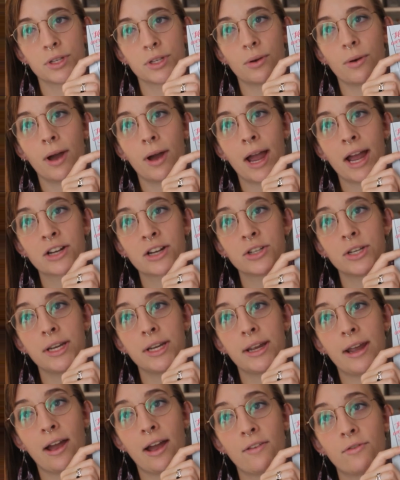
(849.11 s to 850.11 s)
So I
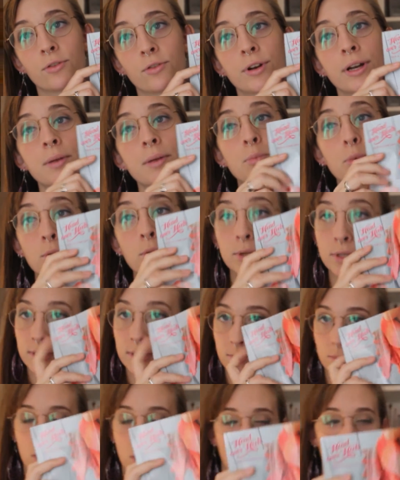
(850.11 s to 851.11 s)
actually have already bought
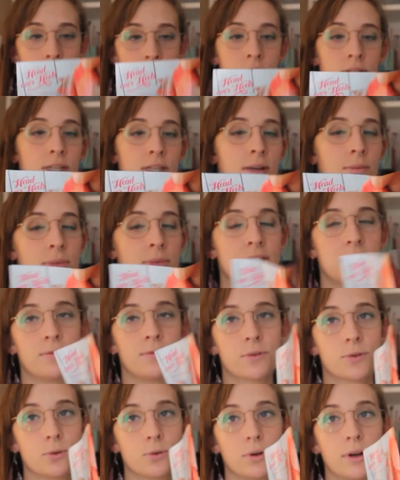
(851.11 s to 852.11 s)
some yarn to knit
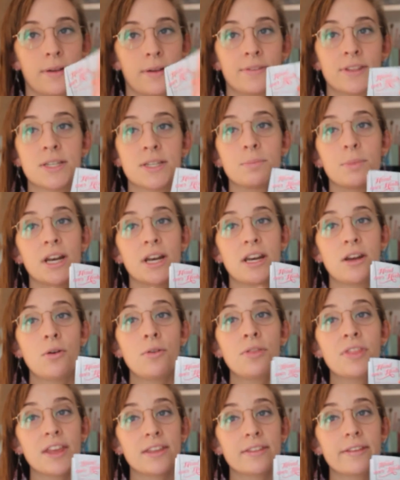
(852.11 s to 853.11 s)
myself a shawl out of this, but I
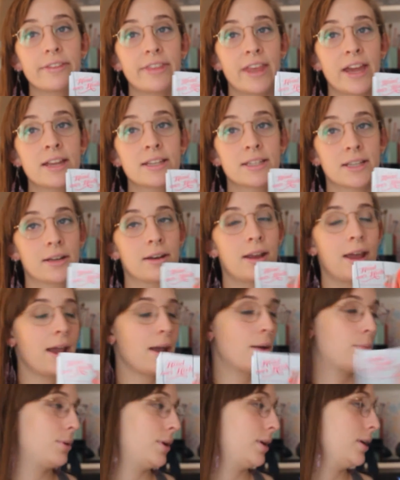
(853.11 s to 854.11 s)
don't think that that is going to
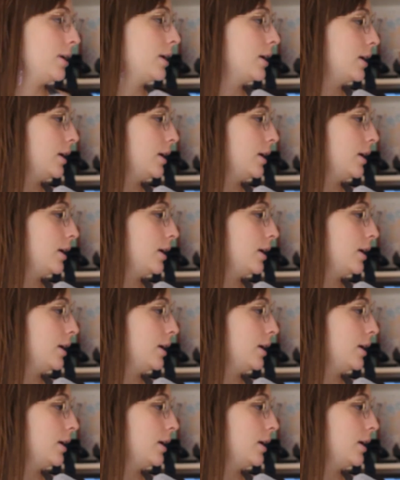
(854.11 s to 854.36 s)
happen